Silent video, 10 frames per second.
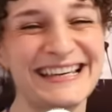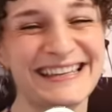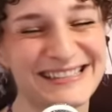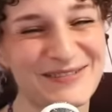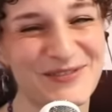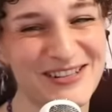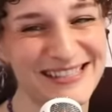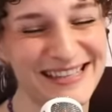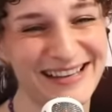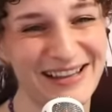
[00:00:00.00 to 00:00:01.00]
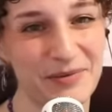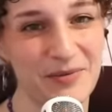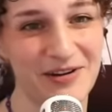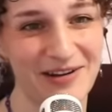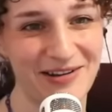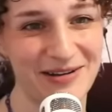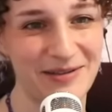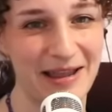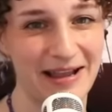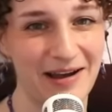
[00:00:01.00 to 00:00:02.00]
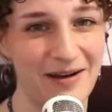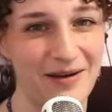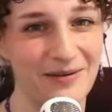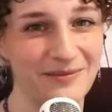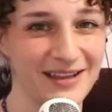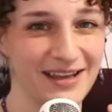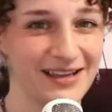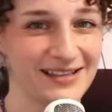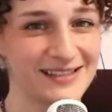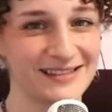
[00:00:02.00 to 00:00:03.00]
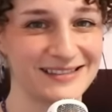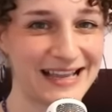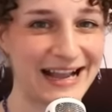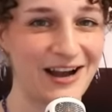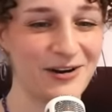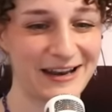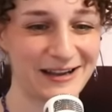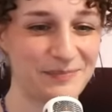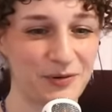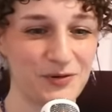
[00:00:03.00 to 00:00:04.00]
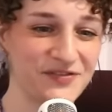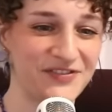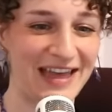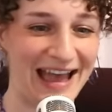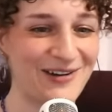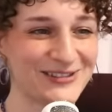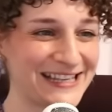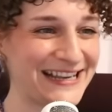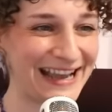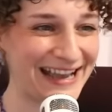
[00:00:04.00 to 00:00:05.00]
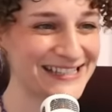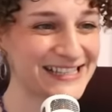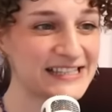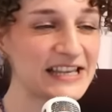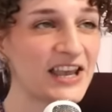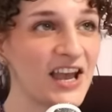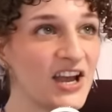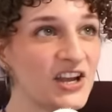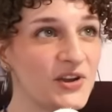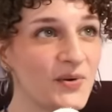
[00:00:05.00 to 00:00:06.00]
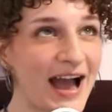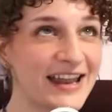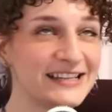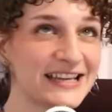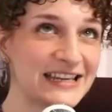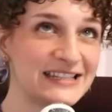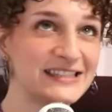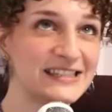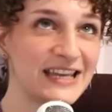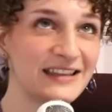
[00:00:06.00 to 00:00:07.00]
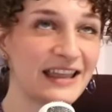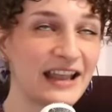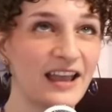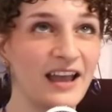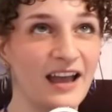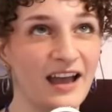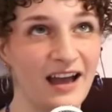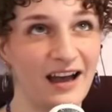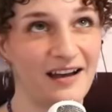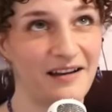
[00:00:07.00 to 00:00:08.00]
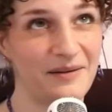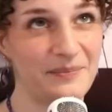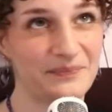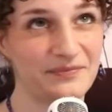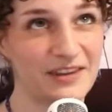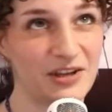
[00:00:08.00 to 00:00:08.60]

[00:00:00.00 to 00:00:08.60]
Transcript: did. That's the first thing. Like we went around and like uh, psychotic proof the house, I guess, because like you had a tendency and like um,